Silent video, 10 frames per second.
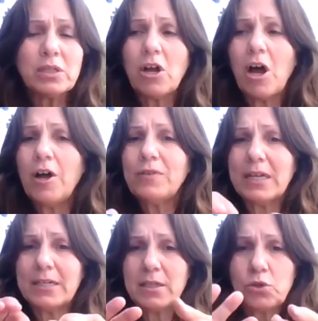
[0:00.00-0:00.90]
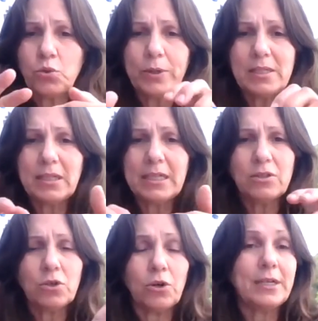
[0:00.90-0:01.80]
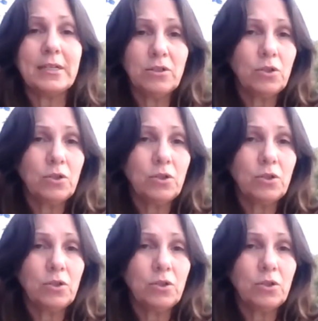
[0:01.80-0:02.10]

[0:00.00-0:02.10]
soft, and it's twisting and turning,